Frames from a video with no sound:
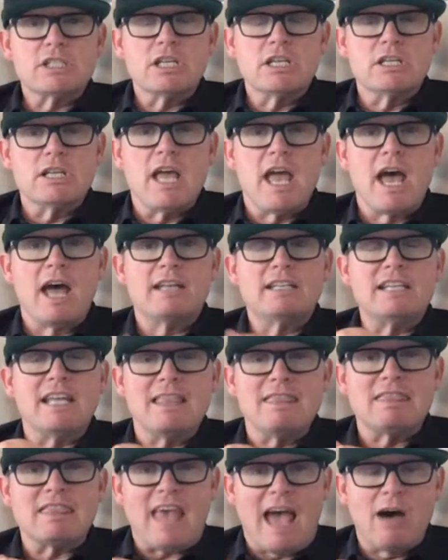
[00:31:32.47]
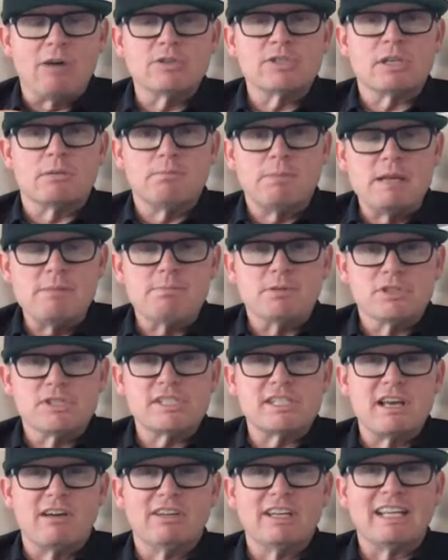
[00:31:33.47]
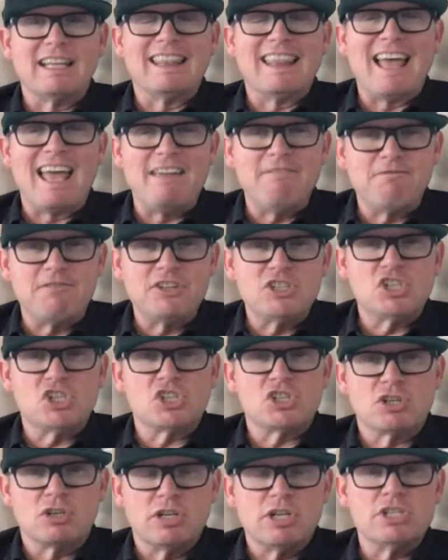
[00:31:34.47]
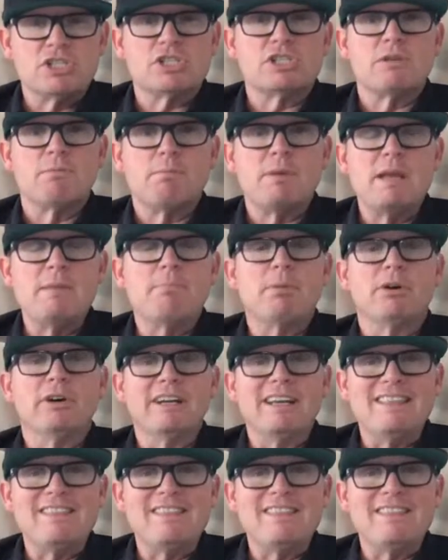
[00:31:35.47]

that had 10,000 people selling life insurance to people